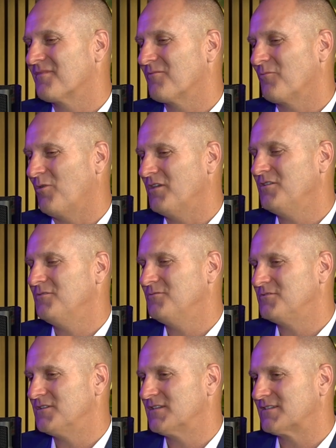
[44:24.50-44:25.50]
what you
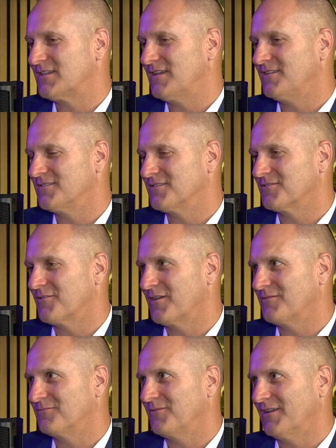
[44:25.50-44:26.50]
just said is a
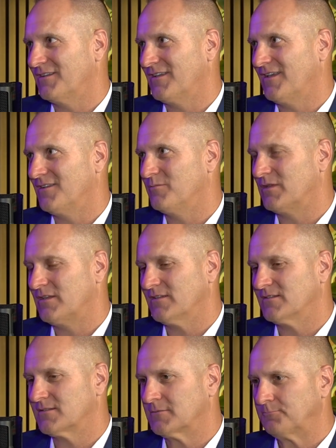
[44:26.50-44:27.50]
great way to end,
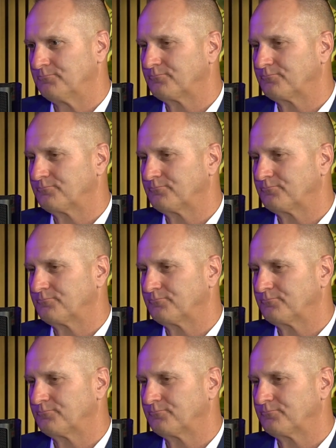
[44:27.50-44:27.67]
because